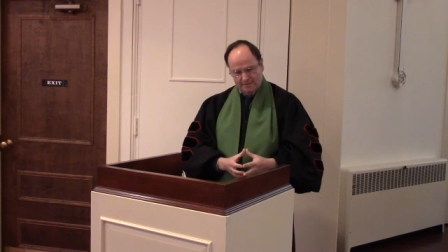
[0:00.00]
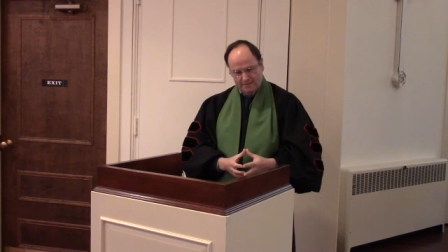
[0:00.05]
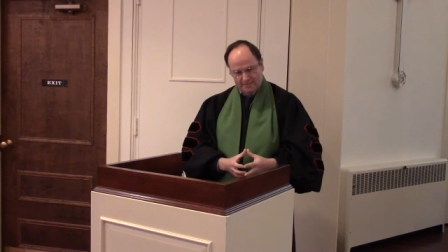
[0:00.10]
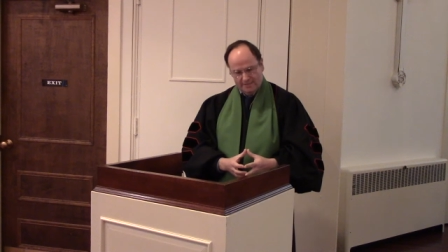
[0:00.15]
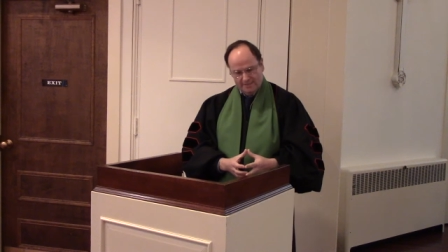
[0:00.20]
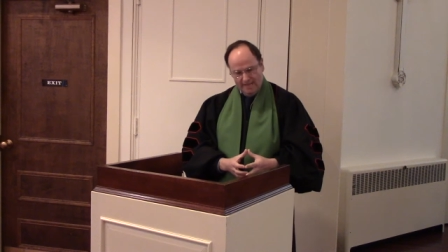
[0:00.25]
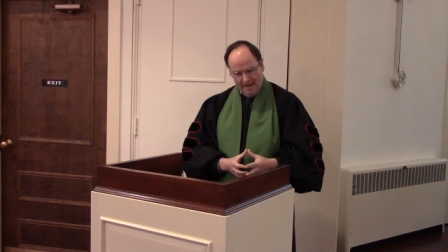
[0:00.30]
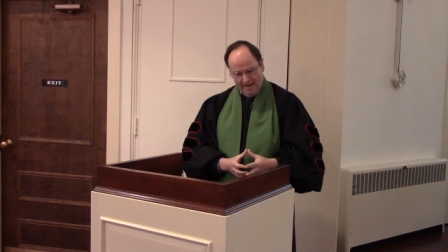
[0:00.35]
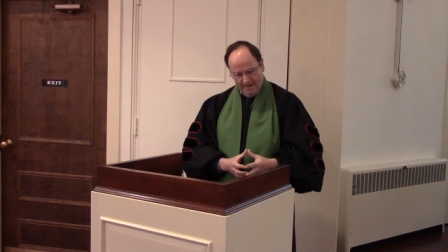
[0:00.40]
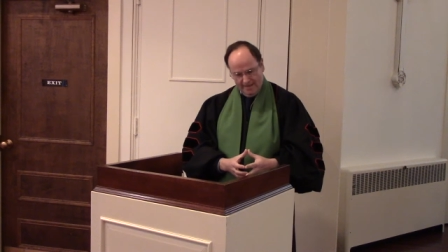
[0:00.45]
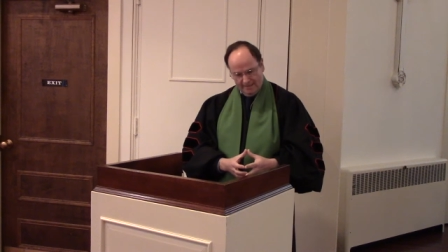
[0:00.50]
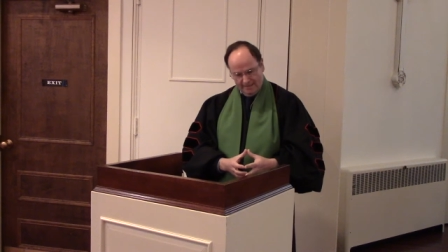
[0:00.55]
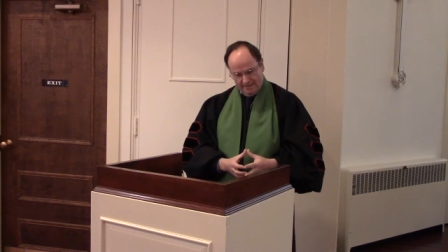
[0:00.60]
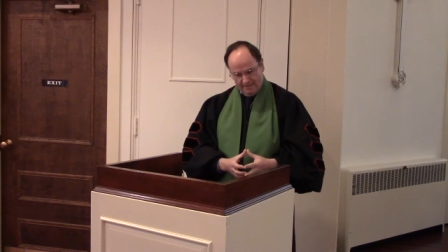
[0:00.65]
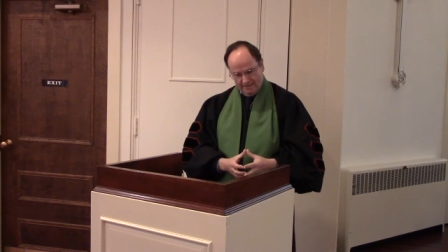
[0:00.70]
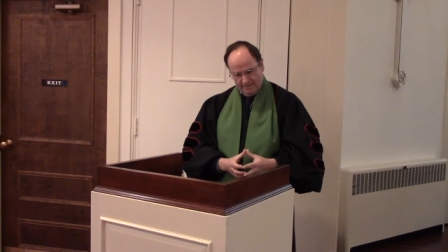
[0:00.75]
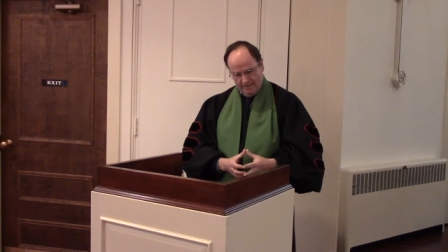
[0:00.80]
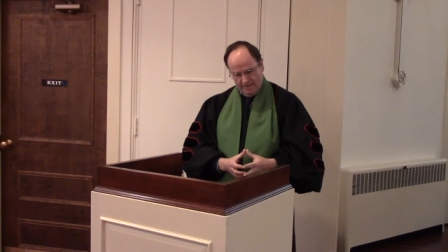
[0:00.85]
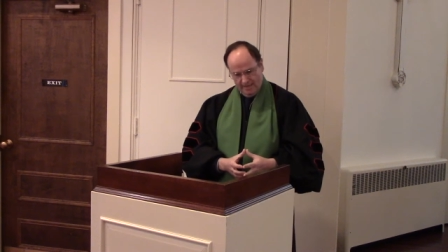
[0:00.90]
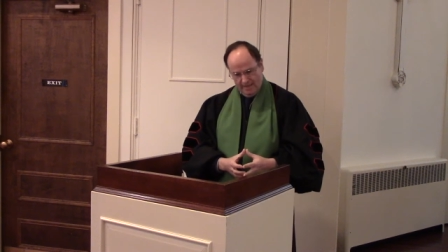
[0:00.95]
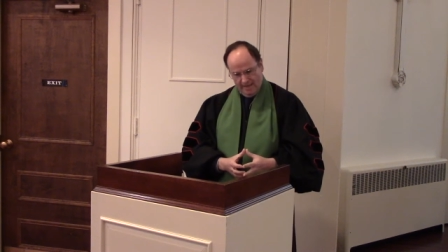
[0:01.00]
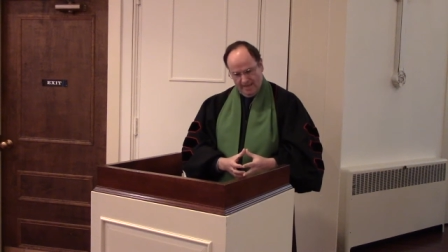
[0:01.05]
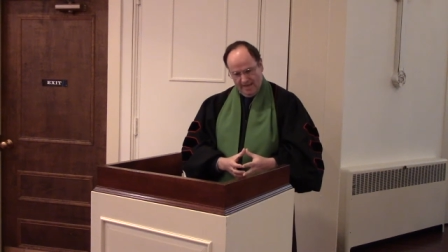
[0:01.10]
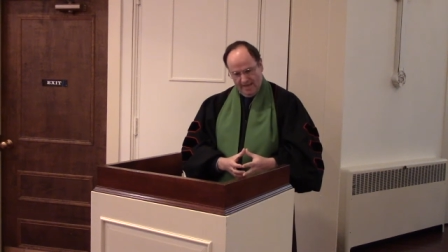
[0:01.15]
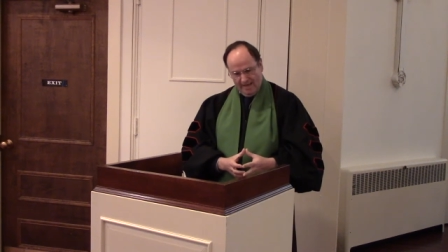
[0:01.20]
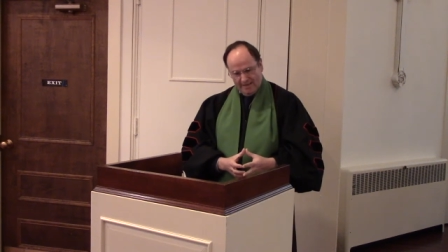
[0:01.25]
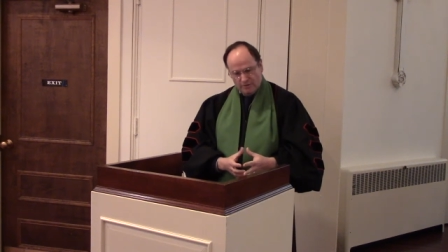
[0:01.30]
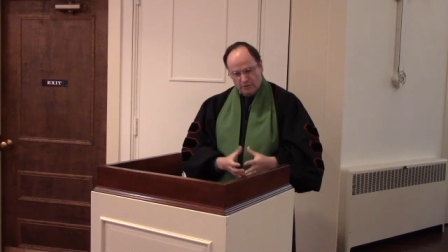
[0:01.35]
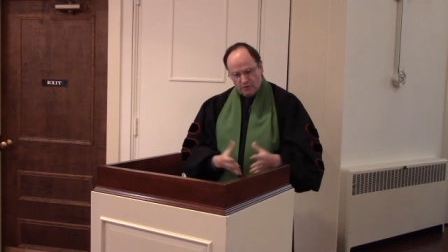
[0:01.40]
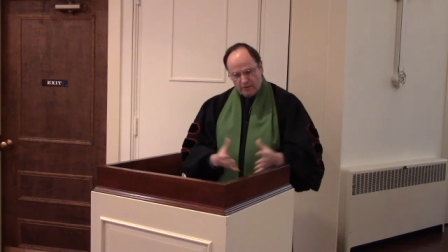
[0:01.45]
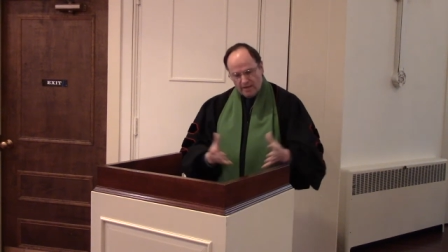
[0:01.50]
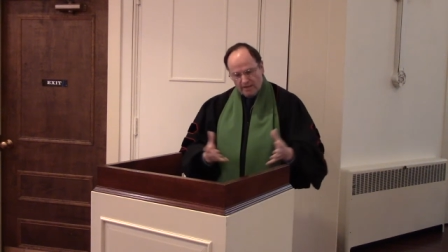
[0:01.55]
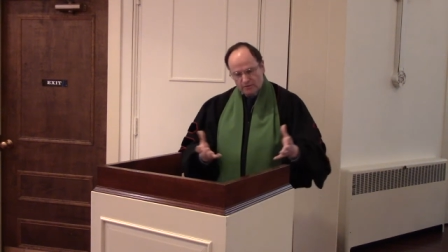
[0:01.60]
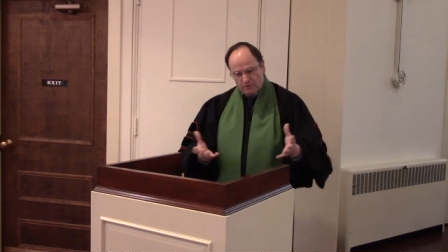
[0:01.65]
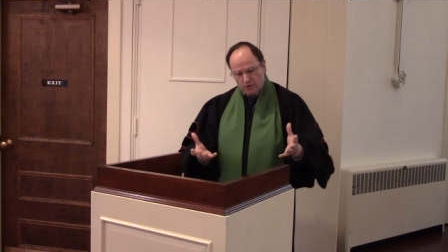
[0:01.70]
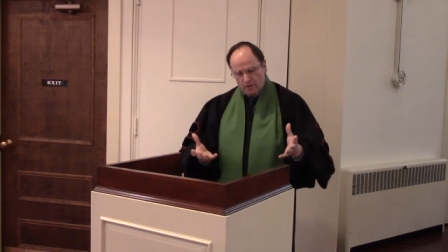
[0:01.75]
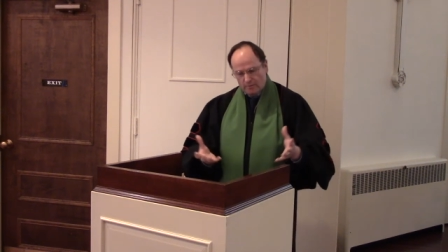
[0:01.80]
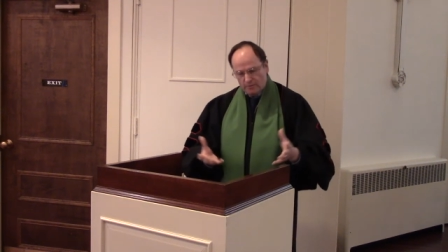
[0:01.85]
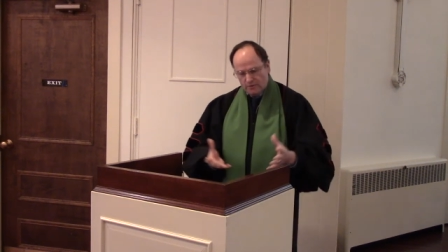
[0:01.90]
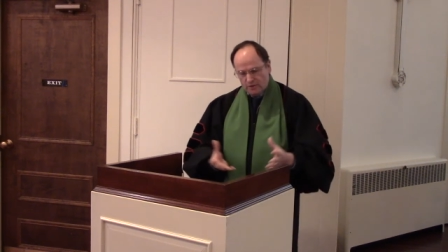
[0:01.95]
sight. In today's
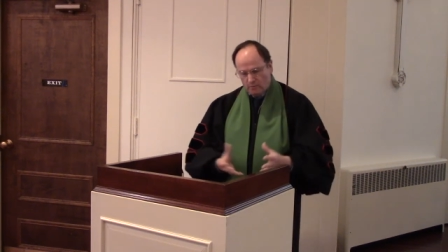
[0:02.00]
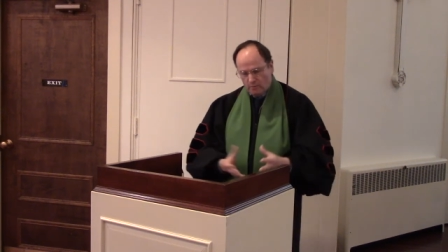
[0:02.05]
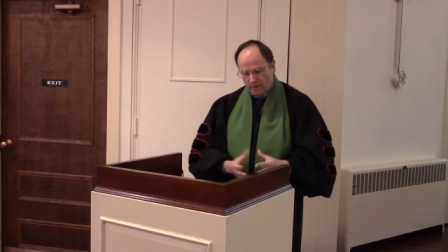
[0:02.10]
scripture,